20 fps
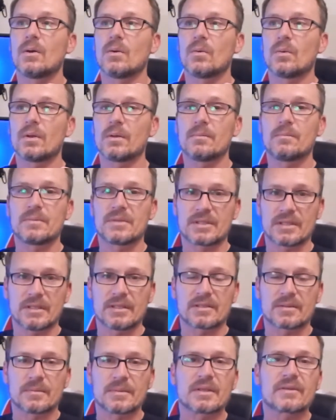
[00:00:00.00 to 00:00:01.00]
we'd see
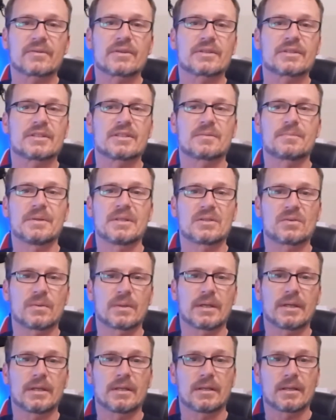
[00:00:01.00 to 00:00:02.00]
some differences
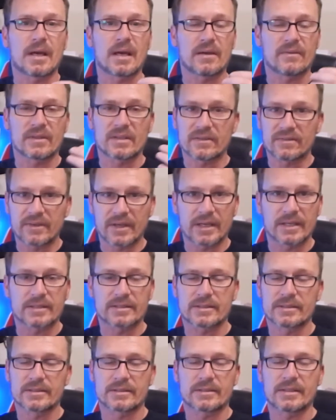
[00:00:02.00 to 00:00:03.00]
between having the
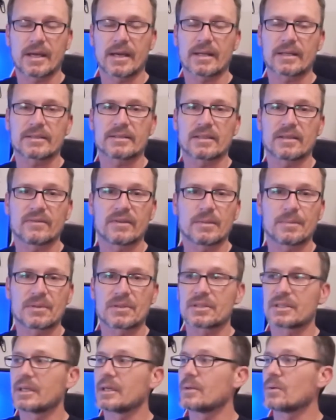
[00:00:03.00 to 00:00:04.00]
fans at static
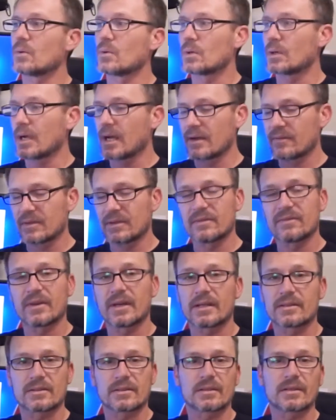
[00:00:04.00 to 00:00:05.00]
70% or having the
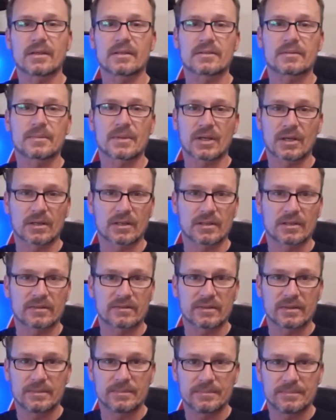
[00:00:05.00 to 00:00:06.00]
fans on a custom curve.
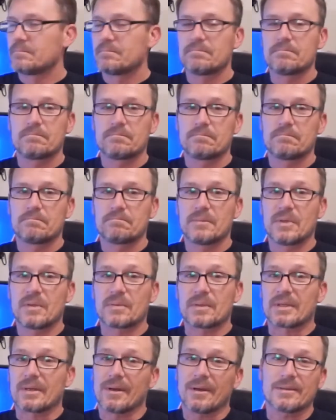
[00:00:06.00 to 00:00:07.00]
But
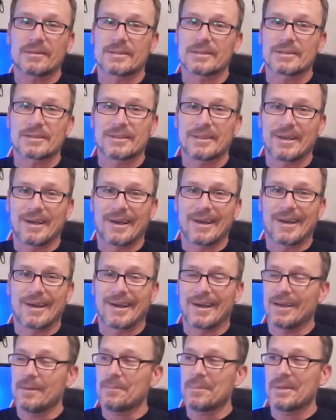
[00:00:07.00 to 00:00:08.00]
regardless, I'm